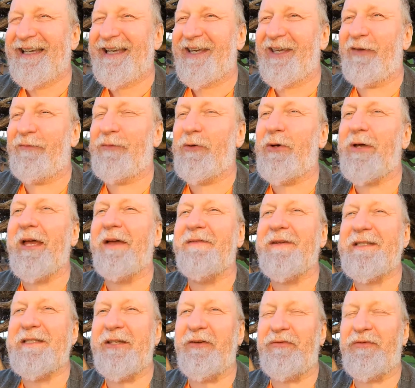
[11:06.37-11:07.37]
if you have a
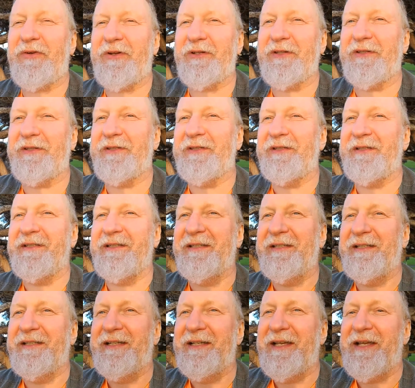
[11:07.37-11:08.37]
different
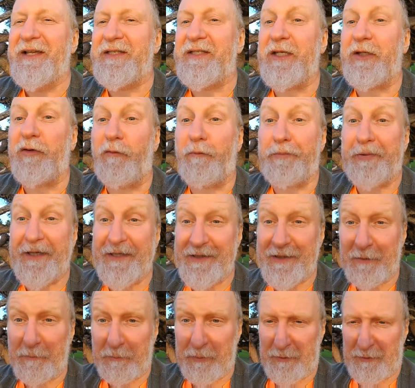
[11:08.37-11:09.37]
set of
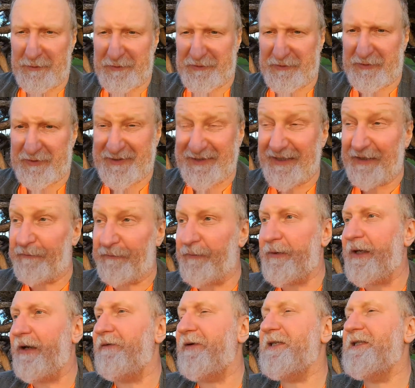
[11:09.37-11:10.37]
principles, if you
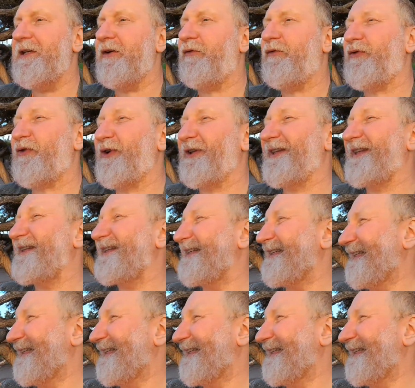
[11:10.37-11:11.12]
have a different